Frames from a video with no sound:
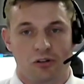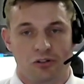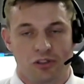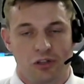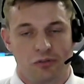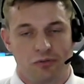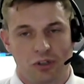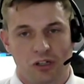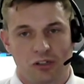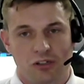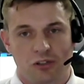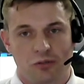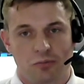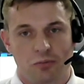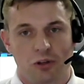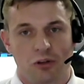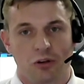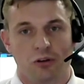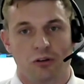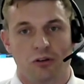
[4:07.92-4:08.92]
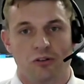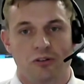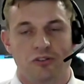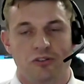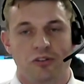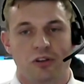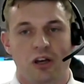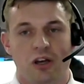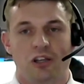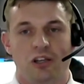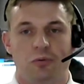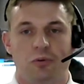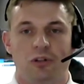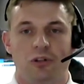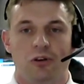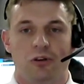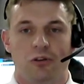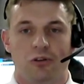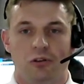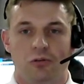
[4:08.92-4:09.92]
certificates, because as we
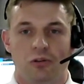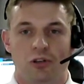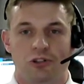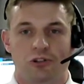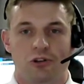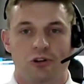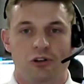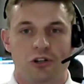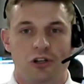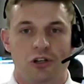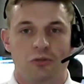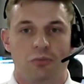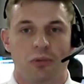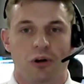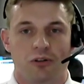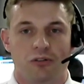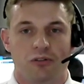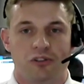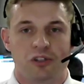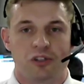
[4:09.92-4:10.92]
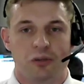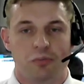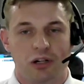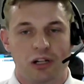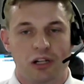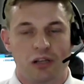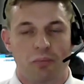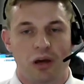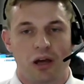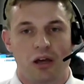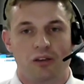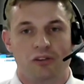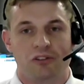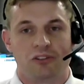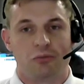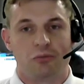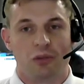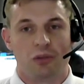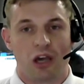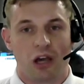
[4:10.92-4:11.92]
know, US Treasury bonds typically pay
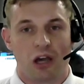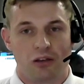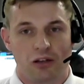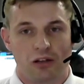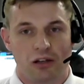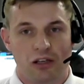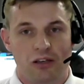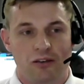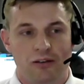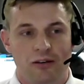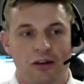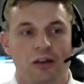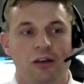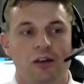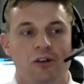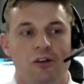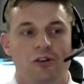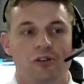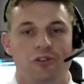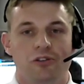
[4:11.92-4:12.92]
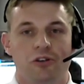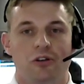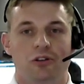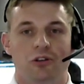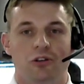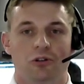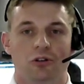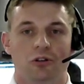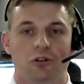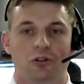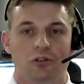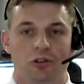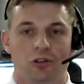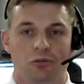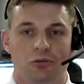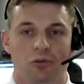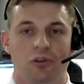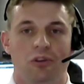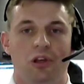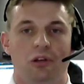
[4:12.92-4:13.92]
semi-annually. So you
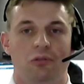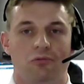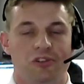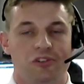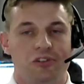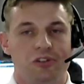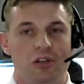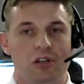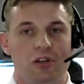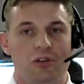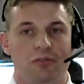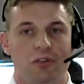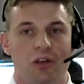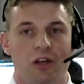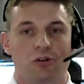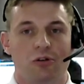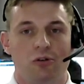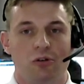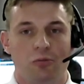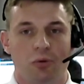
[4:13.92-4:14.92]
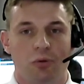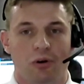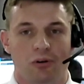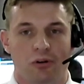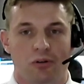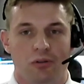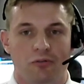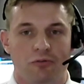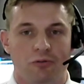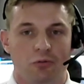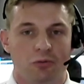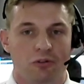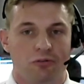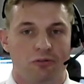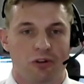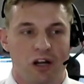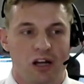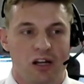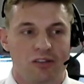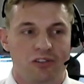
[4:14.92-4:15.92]
will then receive that coupon in the form of
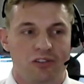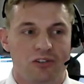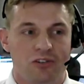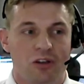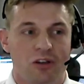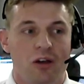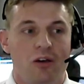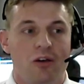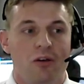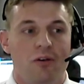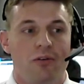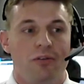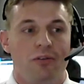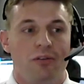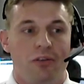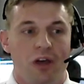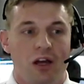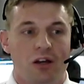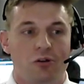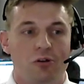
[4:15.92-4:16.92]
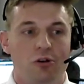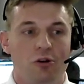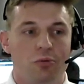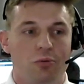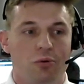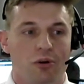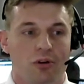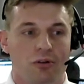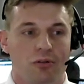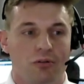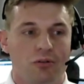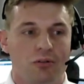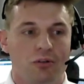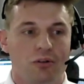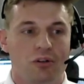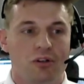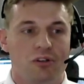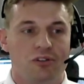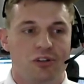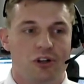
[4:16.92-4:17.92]
rands. That coupon,
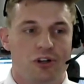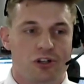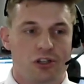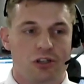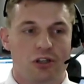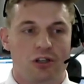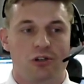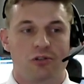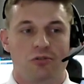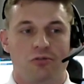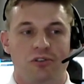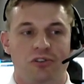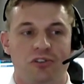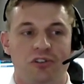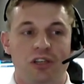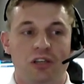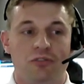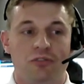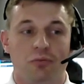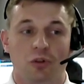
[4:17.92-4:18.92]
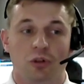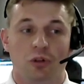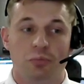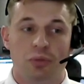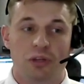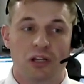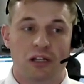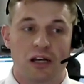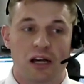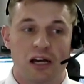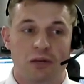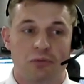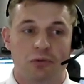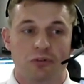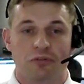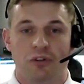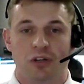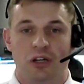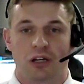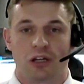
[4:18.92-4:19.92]
essentially, that you receive will be liable
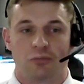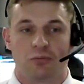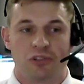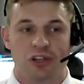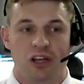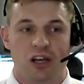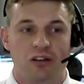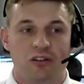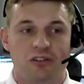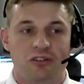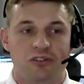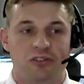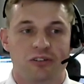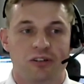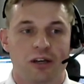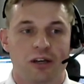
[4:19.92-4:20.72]
for income tax.